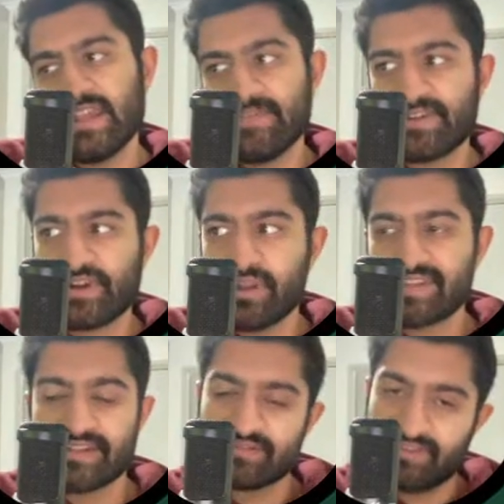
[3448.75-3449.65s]
If you can
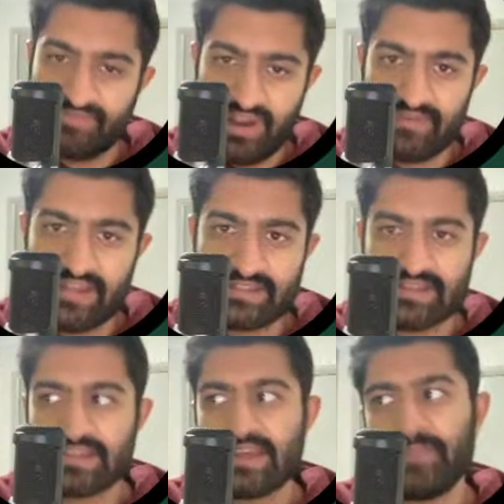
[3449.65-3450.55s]
only sell it to
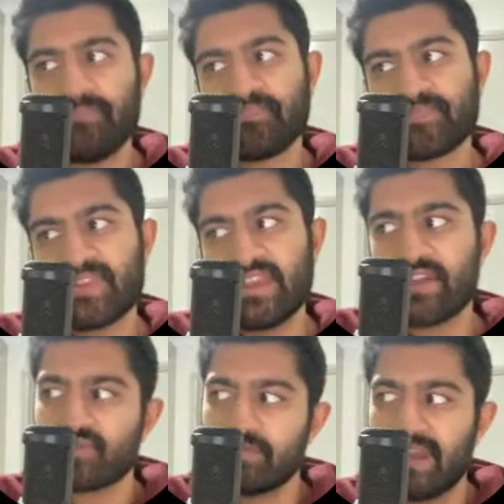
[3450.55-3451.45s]
5/8,
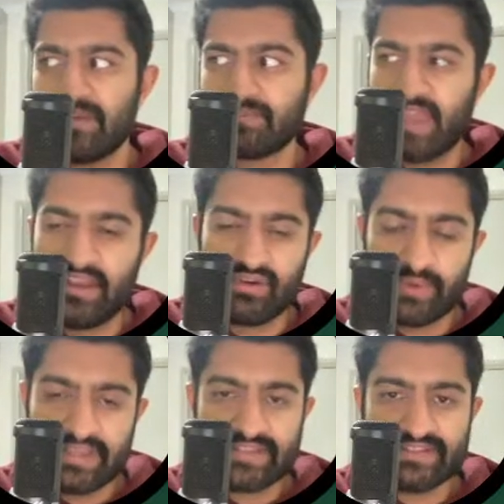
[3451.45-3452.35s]
Ezra Mam, Kale
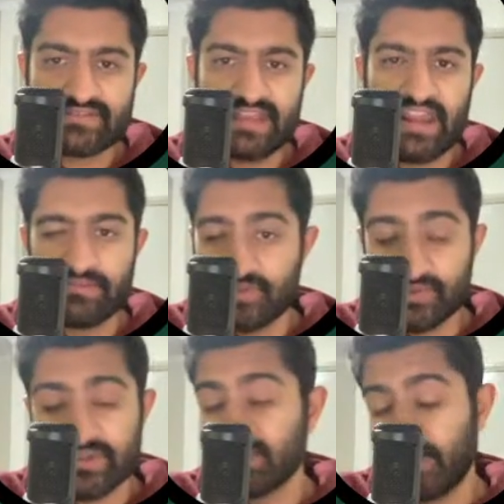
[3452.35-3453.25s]
Weeks, Adam
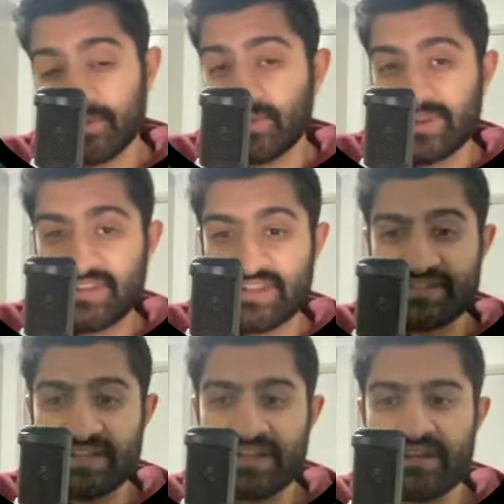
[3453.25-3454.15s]
Dewey are probably the ones that
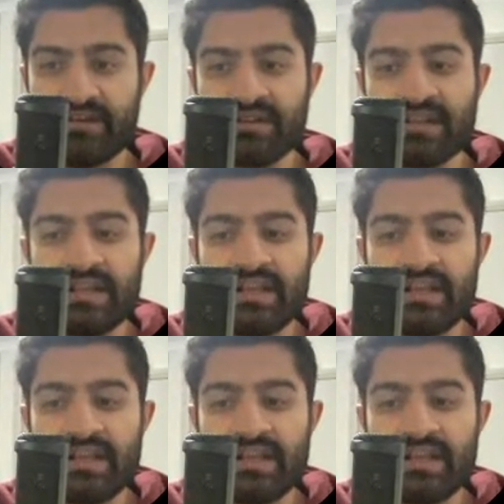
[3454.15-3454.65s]
stand out.